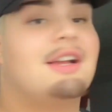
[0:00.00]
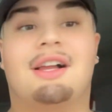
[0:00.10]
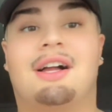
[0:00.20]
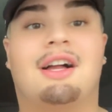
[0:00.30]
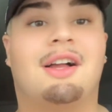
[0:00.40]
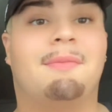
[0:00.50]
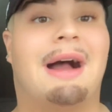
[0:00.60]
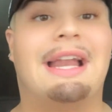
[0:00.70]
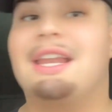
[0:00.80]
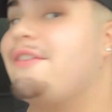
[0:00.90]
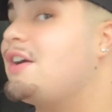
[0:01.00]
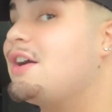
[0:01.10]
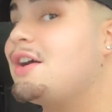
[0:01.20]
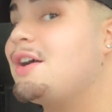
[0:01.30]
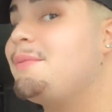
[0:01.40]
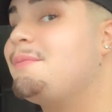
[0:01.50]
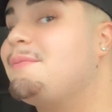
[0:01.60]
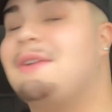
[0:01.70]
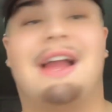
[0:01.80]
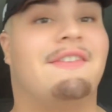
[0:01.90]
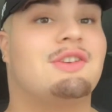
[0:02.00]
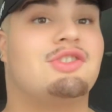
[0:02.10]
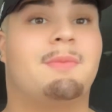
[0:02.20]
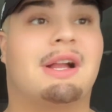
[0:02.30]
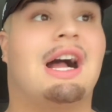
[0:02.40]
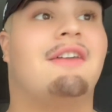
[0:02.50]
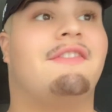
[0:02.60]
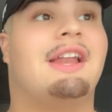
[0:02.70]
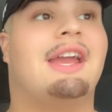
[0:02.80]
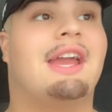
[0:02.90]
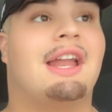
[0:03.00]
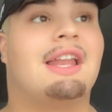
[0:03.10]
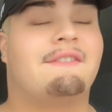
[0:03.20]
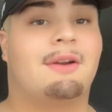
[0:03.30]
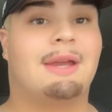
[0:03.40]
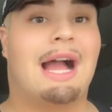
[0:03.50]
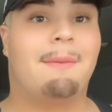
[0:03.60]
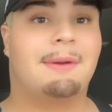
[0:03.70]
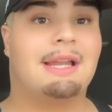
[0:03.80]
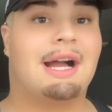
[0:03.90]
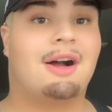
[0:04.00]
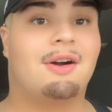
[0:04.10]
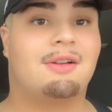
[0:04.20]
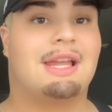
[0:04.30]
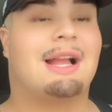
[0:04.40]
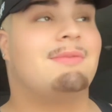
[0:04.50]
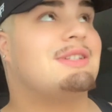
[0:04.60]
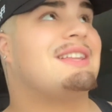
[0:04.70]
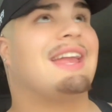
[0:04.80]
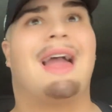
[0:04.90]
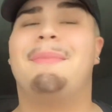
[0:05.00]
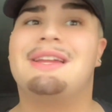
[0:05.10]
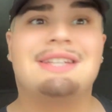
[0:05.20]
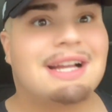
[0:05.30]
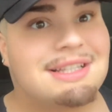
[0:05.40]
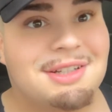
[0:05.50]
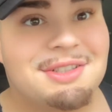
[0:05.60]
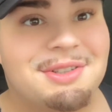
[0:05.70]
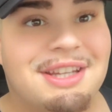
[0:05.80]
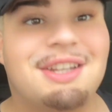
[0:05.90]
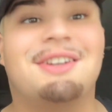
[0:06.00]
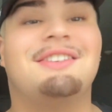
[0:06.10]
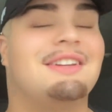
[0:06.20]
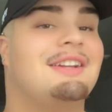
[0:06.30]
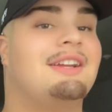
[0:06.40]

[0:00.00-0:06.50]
I love them. I feel super confident and like very happy now. Like I'm just like, yeah, bitch, I got surgery, you know.